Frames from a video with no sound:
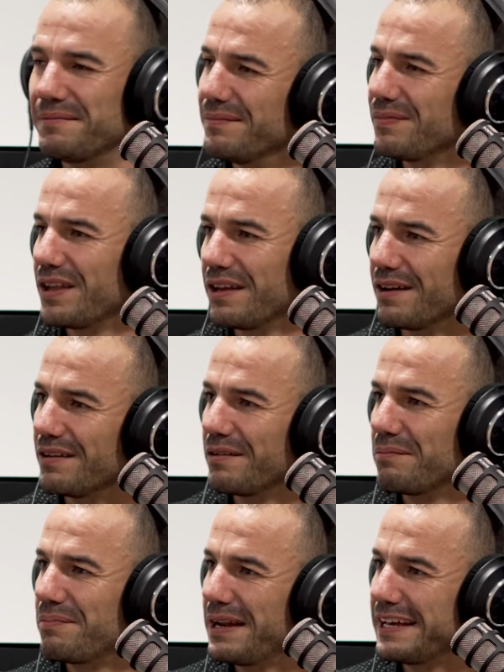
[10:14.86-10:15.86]
um,
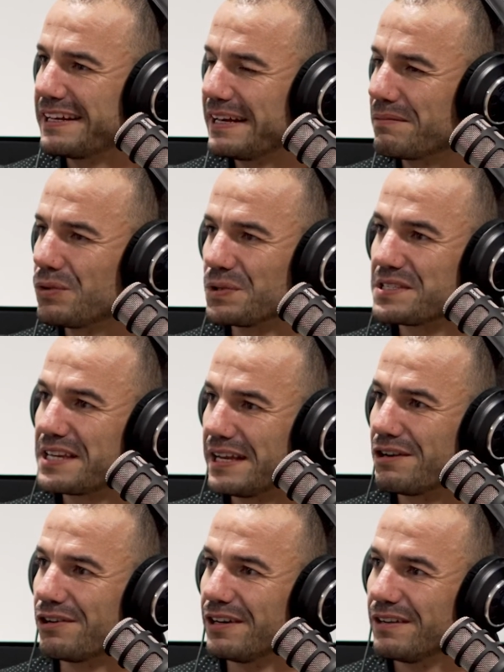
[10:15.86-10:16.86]
play a game called
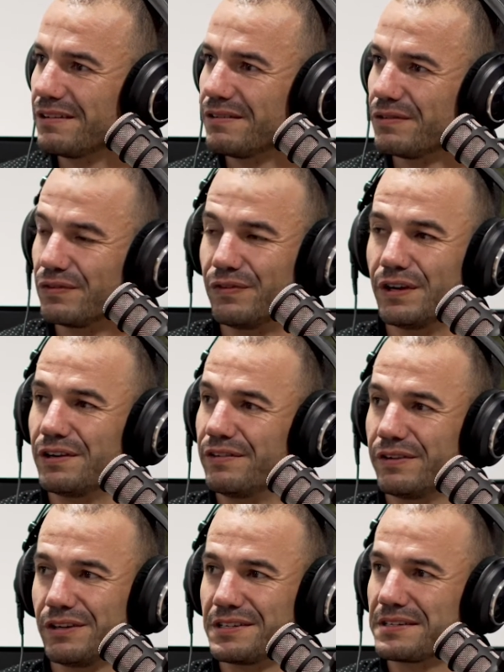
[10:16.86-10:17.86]
Sacred? Very
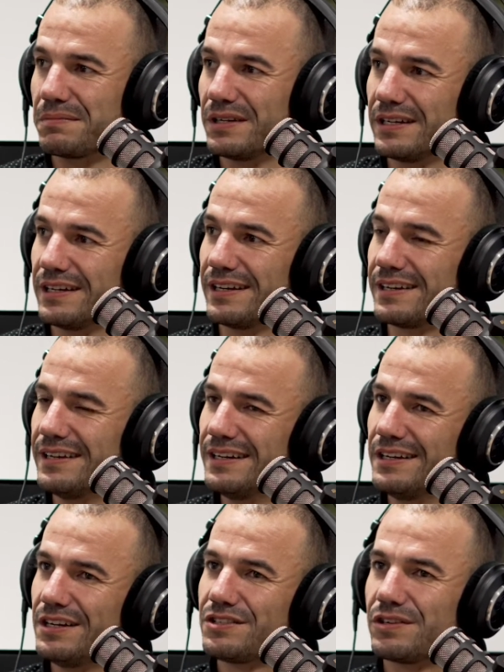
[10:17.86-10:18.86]
very similar. No. Like
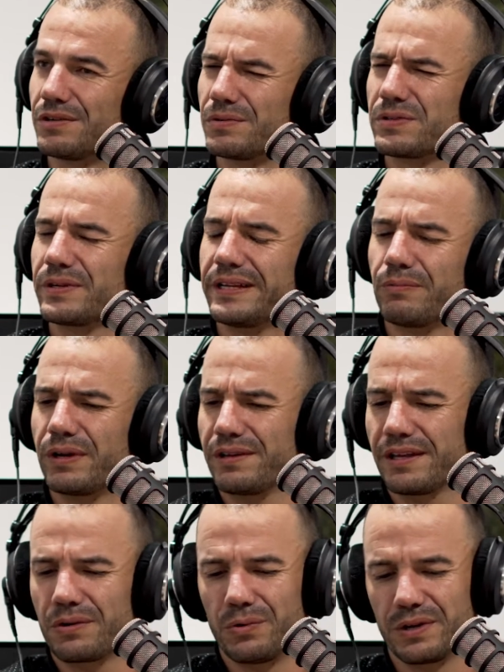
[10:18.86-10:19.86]
so, it was uh, what did
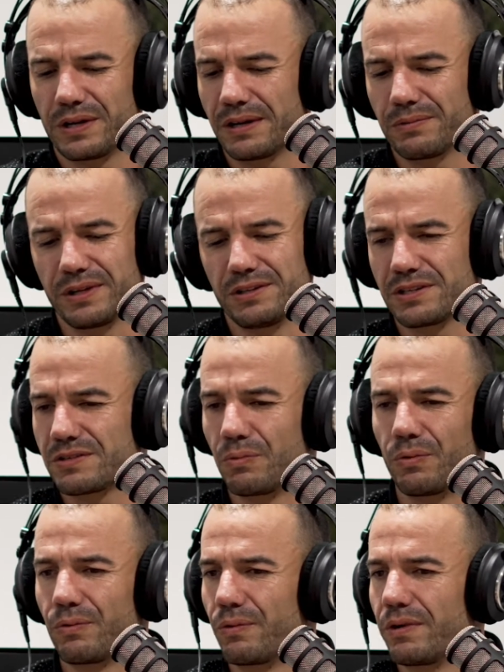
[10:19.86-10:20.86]
they call it? Like where you just
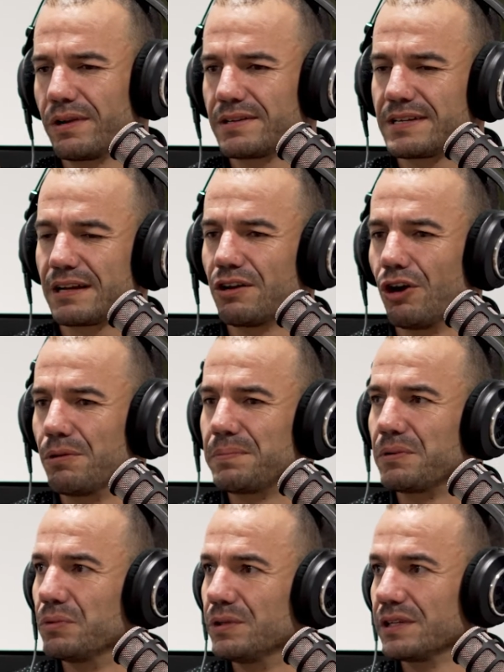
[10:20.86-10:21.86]
it's like an
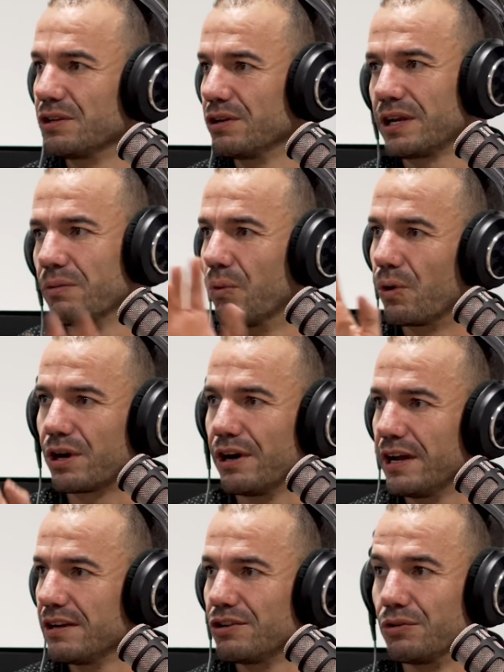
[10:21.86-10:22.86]
open world and you can yes, walk
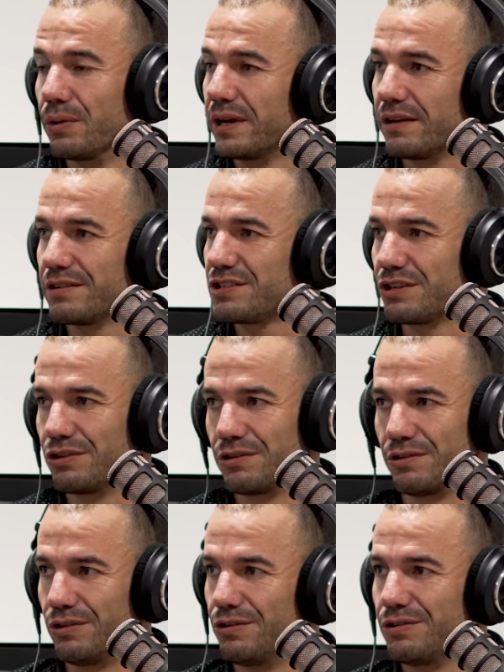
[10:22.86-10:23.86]
around yeah, yeah, do yeah. what. So
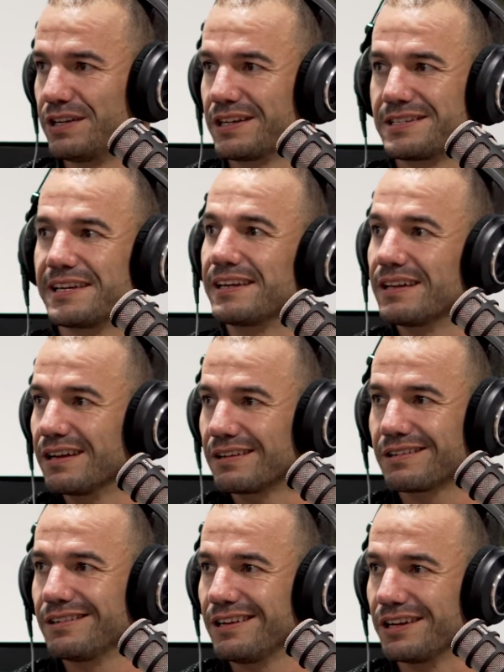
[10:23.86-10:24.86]
you you dictate like
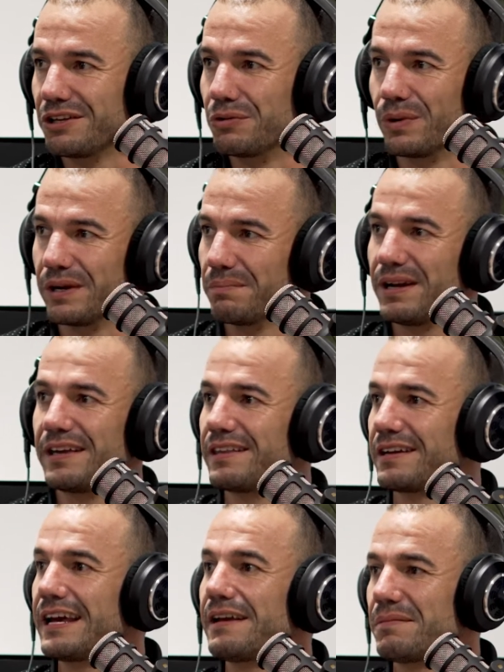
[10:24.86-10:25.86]
how you want to play
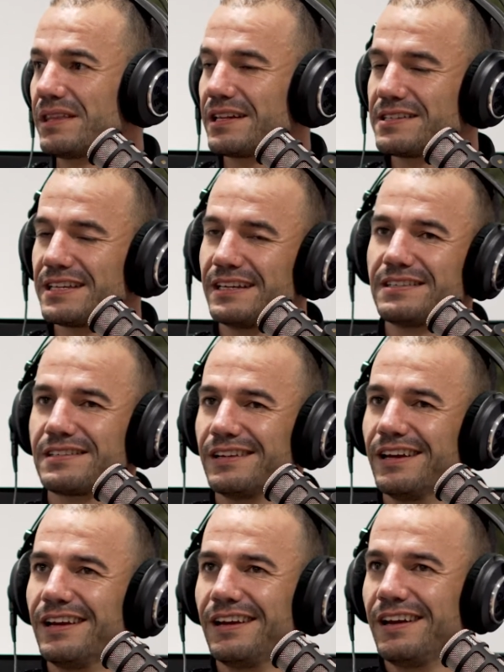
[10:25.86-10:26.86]
the game in that sense,
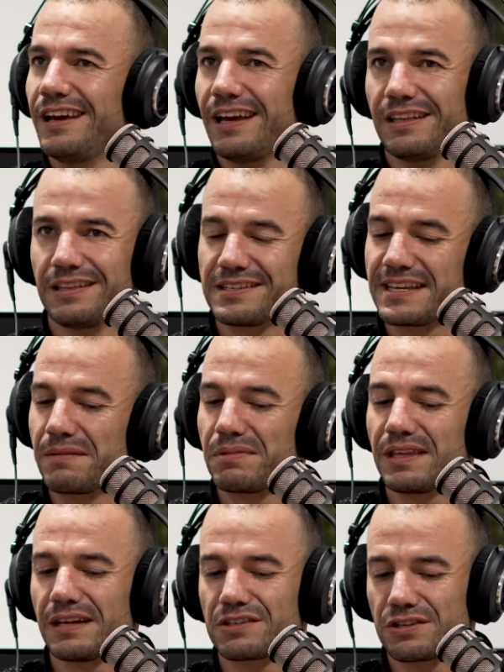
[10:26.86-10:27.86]
and the same
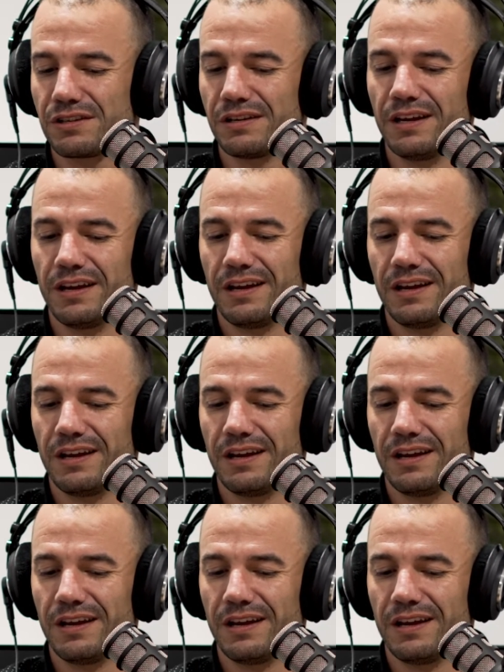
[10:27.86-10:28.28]
thing. So